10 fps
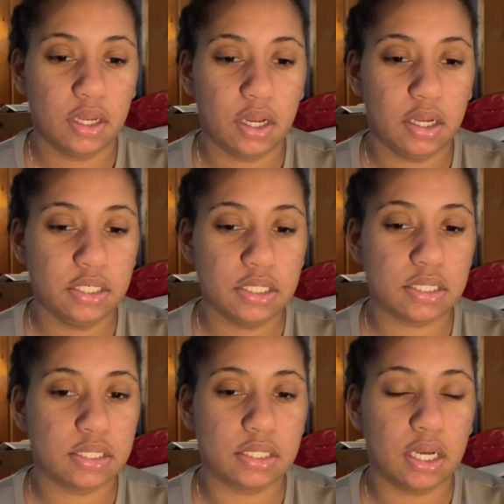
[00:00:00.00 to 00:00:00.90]
I
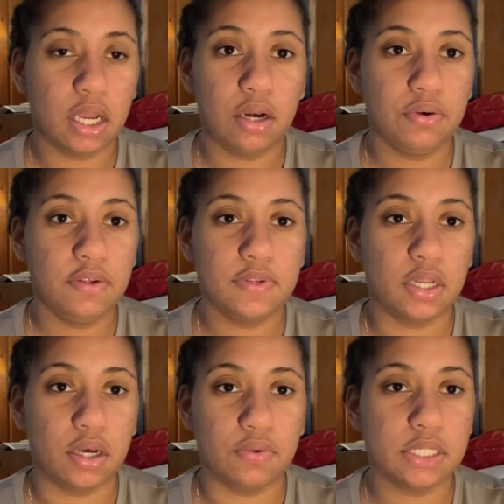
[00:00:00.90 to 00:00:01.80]
just, I don't even know.